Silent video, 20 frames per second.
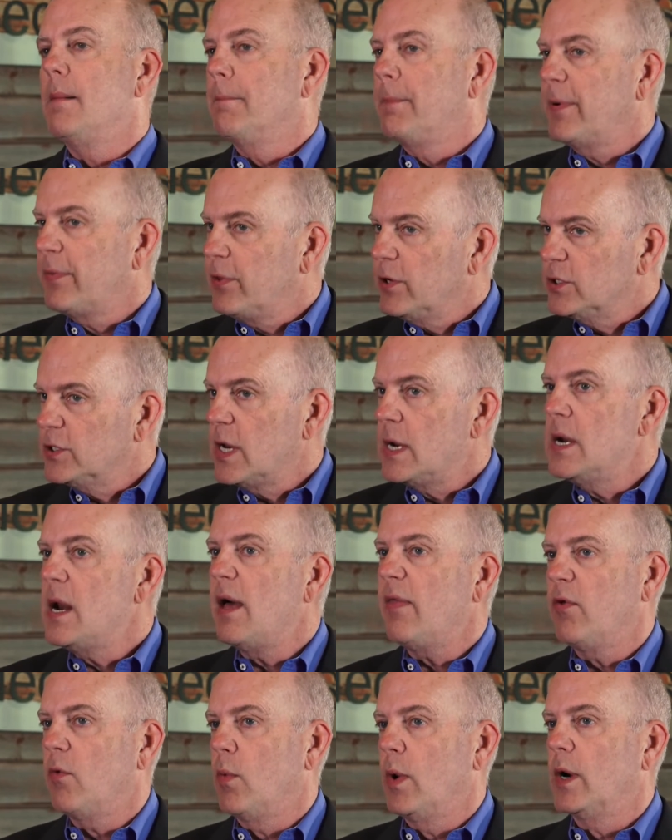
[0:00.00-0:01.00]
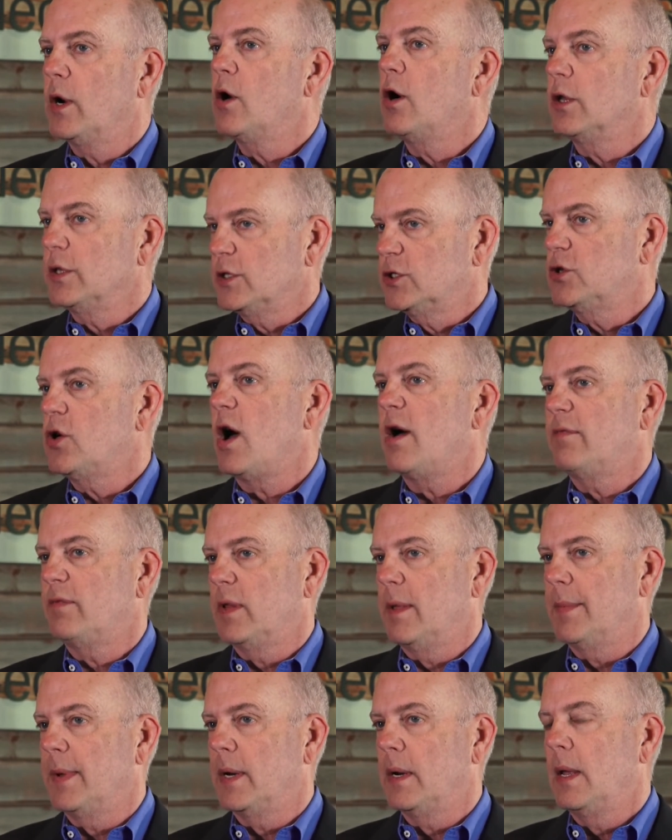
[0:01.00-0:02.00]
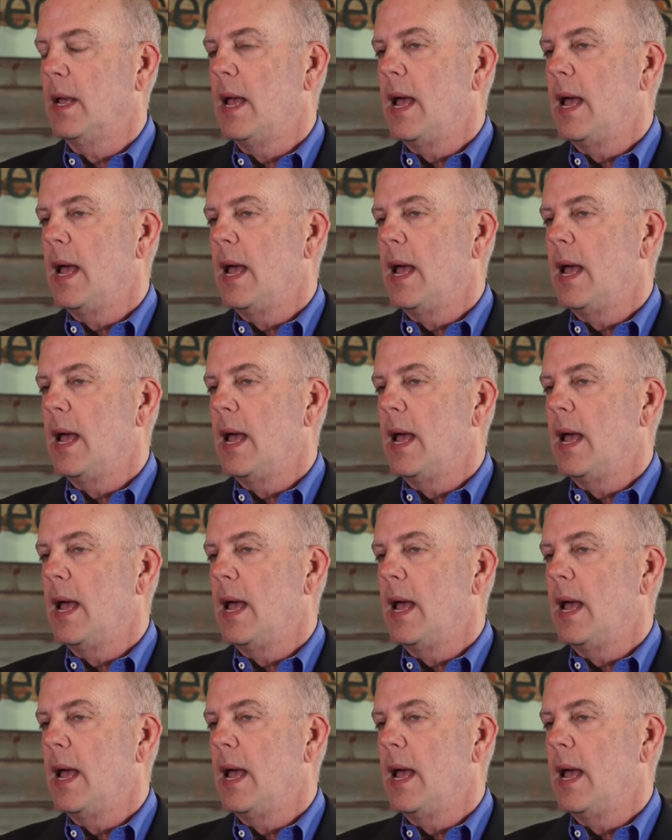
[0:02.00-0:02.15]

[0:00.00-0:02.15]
But there's another one called the soft limit.